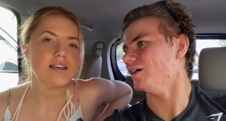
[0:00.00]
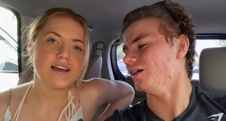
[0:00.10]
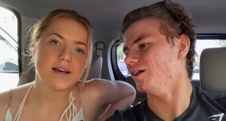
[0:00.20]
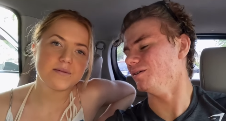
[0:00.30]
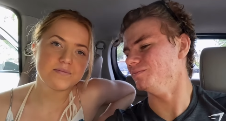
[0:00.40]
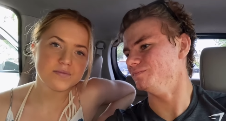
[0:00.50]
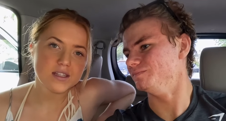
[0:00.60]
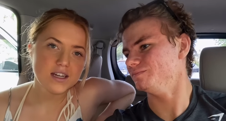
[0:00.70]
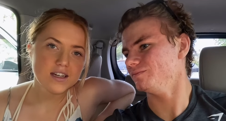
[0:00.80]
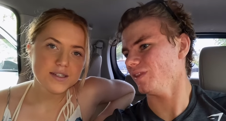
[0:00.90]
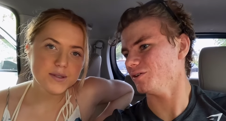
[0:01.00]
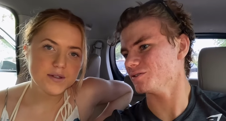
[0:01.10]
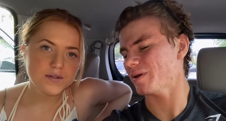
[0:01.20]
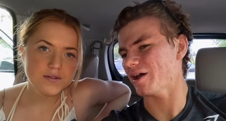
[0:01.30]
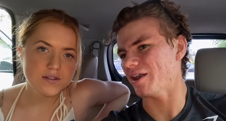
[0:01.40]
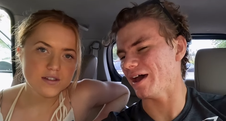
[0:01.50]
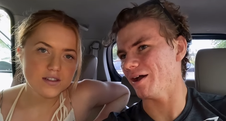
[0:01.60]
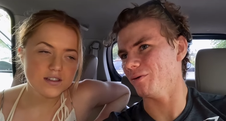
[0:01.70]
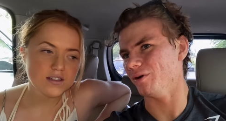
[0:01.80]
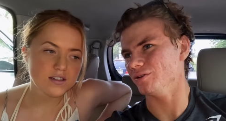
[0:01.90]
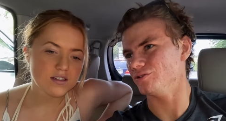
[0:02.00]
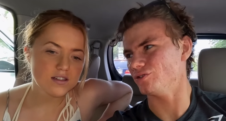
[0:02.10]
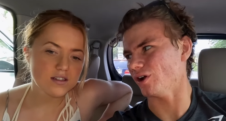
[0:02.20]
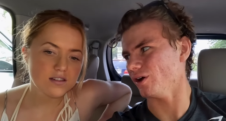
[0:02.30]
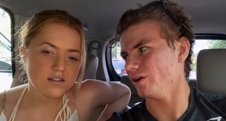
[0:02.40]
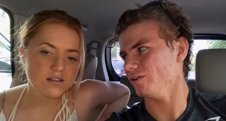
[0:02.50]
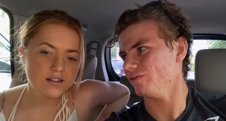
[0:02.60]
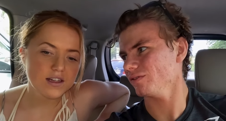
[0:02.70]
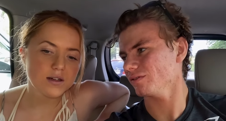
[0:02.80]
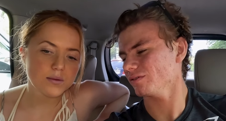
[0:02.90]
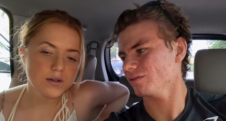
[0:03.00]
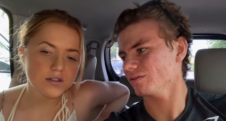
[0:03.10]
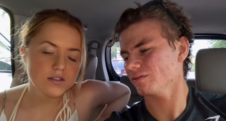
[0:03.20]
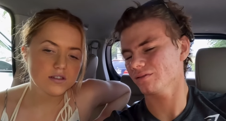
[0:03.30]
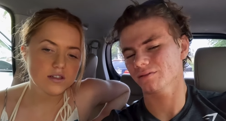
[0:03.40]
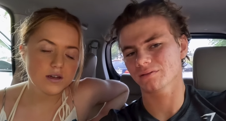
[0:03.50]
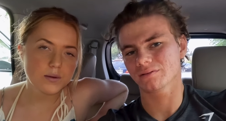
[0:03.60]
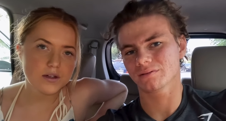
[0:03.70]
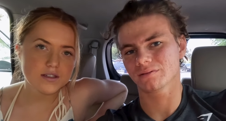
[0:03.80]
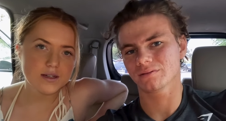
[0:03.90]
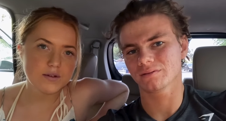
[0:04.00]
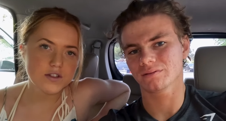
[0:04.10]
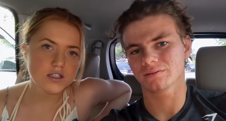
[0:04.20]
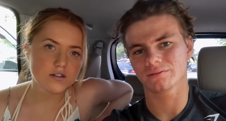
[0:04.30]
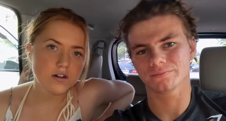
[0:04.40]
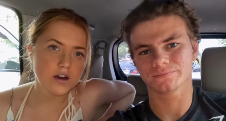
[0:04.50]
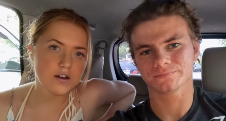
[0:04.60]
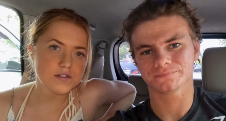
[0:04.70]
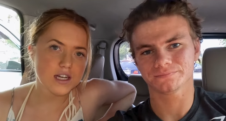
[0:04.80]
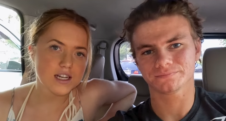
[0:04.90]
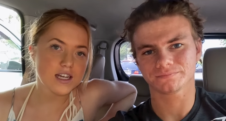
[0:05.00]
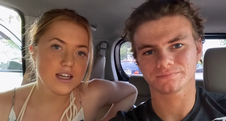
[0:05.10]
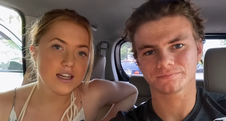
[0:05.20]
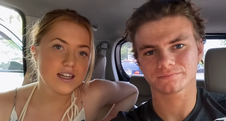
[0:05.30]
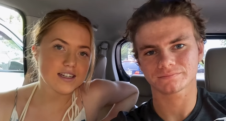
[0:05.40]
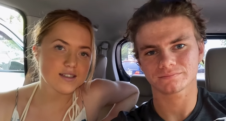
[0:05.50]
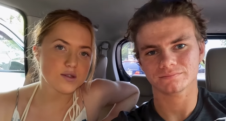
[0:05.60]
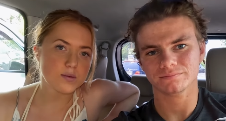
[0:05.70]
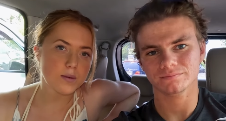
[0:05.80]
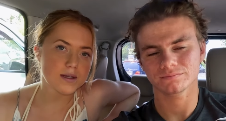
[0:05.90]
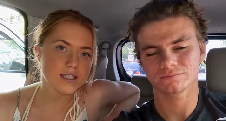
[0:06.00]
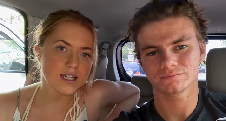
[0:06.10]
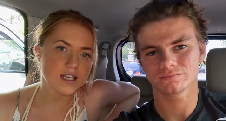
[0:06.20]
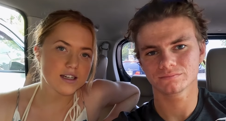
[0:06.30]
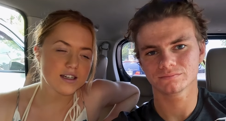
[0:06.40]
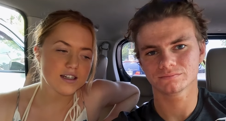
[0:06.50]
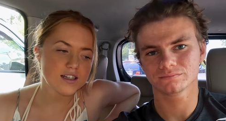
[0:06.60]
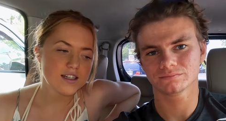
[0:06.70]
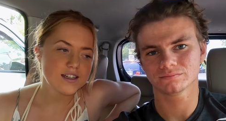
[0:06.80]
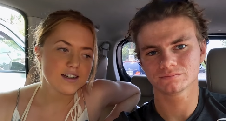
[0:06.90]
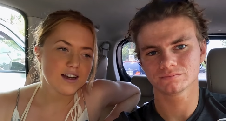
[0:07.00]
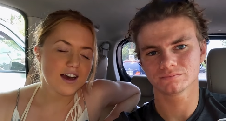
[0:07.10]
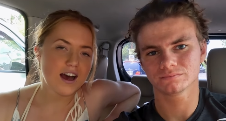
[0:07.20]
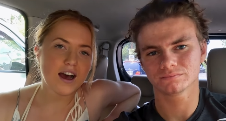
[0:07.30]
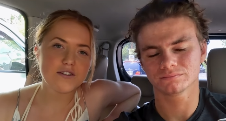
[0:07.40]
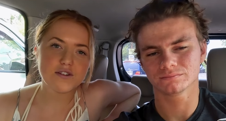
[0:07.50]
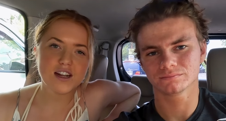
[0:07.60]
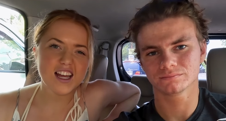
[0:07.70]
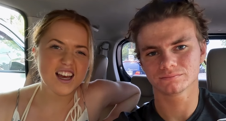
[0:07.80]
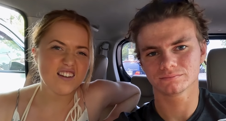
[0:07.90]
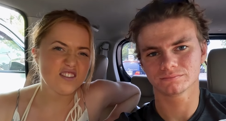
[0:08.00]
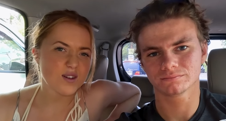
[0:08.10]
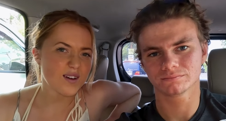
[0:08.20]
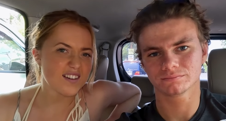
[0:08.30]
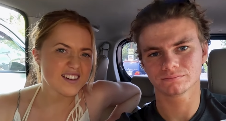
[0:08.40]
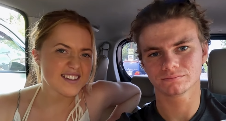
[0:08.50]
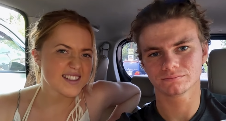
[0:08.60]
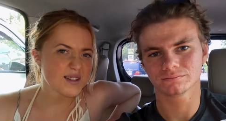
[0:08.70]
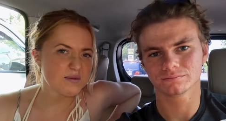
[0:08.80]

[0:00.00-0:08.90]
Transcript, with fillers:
Speaker 1: Yeah. Um, so it was about an hour drive.
Speaker 2: It was, it was, and we've just arrived, and it, it is super busy. I feel like everywhere is in